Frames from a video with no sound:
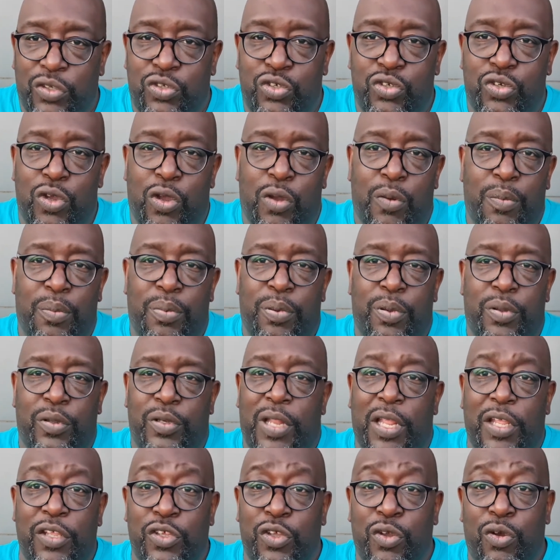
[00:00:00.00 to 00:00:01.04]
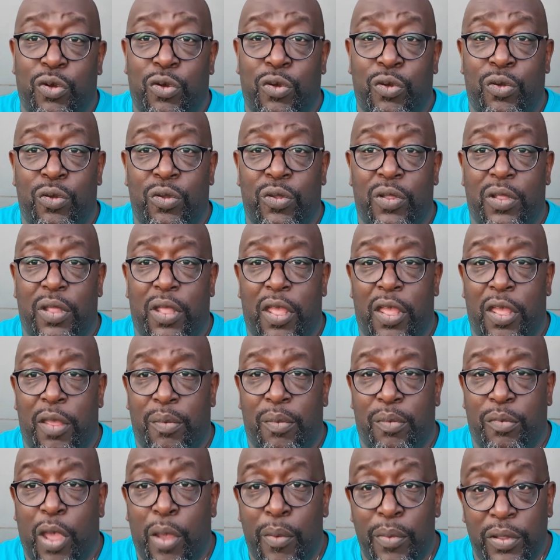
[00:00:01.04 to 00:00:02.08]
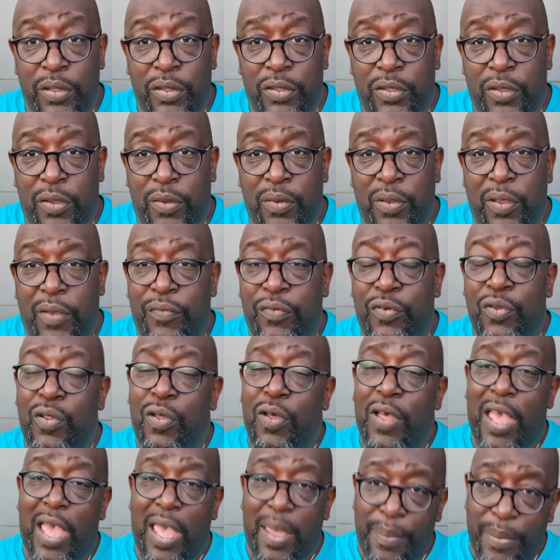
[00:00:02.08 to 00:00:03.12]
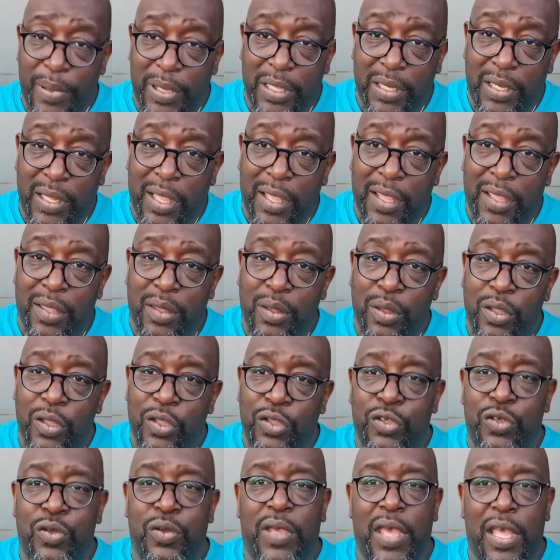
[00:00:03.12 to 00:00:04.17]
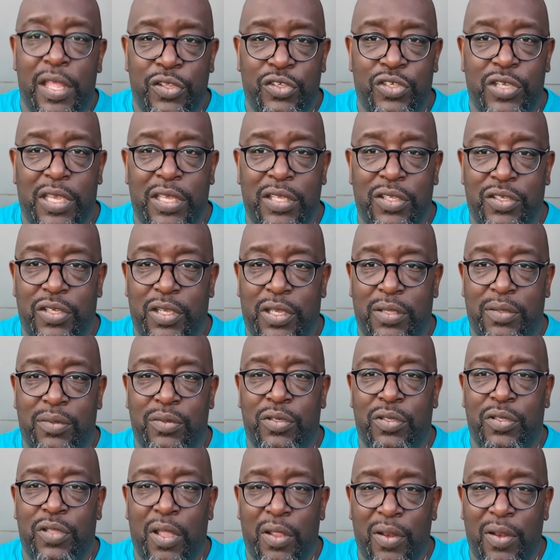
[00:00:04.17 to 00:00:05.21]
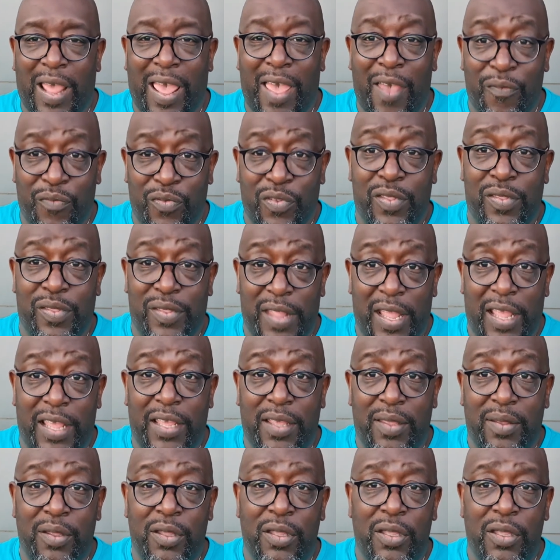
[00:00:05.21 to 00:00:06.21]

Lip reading: job that you're going to, if you're not happy there, you can change it. You don't have to stay.